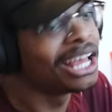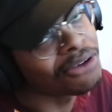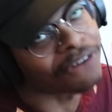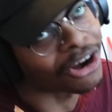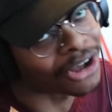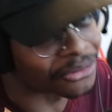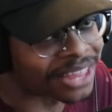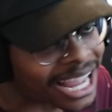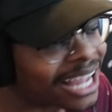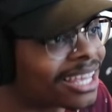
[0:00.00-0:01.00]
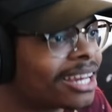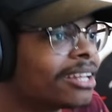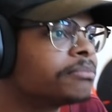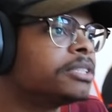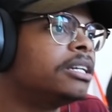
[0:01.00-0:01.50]
Virgo thing. I get it.
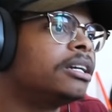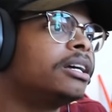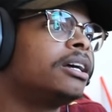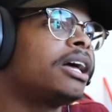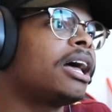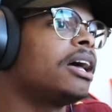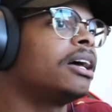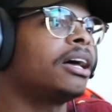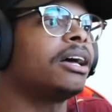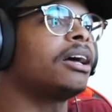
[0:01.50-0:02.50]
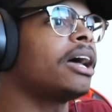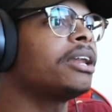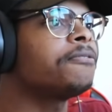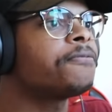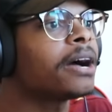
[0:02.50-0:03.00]
I
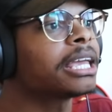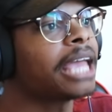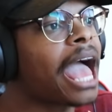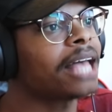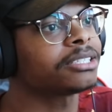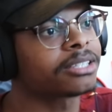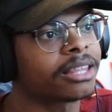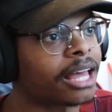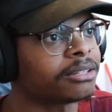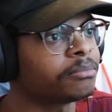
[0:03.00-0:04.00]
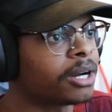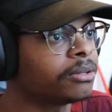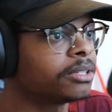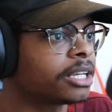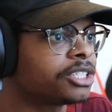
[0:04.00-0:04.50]
didn't fucking ask that, bro.
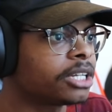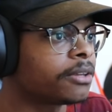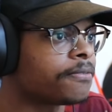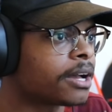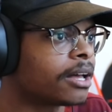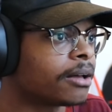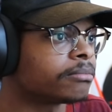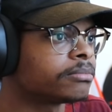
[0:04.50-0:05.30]
Like, shut the fuck up.